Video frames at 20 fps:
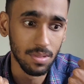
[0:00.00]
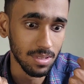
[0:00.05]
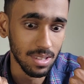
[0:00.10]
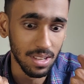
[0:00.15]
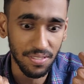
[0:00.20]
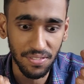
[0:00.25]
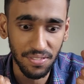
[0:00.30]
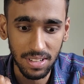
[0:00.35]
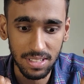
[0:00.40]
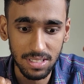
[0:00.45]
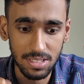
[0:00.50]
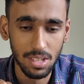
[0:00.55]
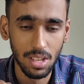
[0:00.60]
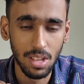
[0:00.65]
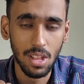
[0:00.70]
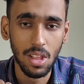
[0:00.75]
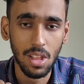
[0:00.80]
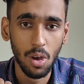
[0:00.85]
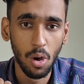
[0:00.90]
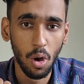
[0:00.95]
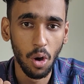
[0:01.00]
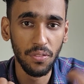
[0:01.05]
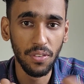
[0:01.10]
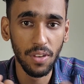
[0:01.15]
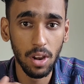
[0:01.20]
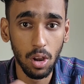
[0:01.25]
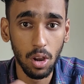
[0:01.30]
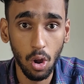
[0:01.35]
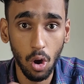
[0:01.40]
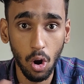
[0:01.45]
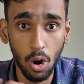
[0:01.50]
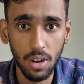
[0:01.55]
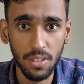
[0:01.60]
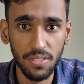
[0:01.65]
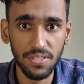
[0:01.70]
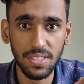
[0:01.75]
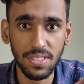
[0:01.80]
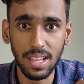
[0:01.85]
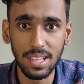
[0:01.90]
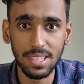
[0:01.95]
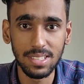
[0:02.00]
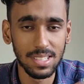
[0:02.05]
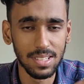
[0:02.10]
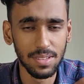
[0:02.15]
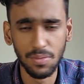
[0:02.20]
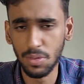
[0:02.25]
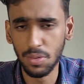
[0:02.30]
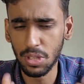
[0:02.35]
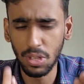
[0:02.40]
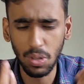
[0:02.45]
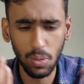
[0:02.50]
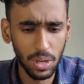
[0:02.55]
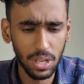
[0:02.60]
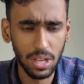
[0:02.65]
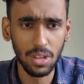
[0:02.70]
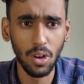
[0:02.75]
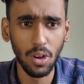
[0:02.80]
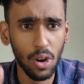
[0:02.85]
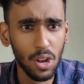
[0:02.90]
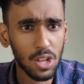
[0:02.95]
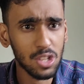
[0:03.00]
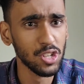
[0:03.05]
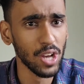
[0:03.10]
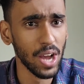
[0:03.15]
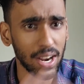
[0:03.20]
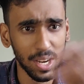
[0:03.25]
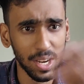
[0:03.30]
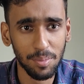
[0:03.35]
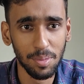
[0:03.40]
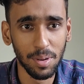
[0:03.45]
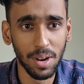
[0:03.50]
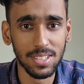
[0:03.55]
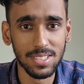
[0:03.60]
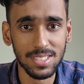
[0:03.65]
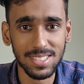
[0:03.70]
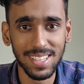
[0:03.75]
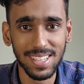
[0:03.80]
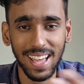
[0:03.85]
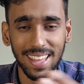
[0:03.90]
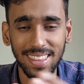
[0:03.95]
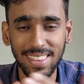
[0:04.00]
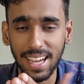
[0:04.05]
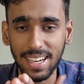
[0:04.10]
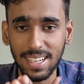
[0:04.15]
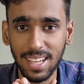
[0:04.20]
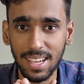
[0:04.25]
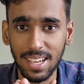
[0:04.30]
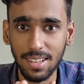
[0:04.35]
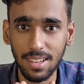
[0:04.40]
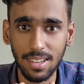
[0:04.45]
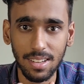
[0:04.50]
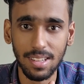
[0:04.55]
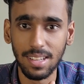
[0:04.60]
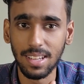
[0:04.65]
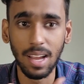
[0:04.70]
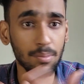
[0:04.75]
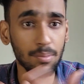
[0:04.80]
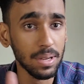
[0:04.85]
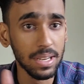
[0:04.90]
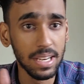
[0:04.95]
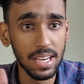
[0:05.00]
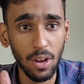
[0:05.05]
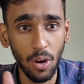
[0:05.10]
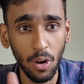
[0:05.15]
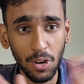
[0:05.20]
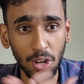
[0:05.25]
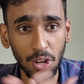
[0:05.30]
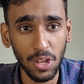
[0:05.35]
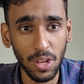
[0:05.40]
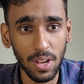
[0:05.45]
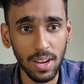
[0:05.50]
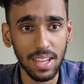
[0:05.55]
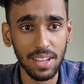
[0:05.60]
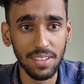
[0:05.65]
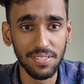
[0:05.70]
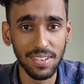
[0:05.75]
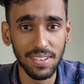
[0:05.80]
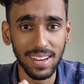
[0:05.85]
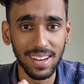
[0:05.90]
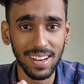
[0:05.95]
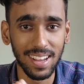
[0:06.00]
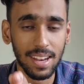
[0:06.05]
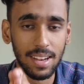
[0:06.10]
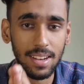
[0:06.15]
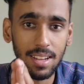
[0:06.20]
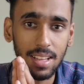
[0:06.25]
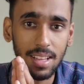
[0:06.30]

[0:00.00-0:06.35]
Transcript: difference of a lot of things, including a college and a branch, and that can completely alter your life, right? And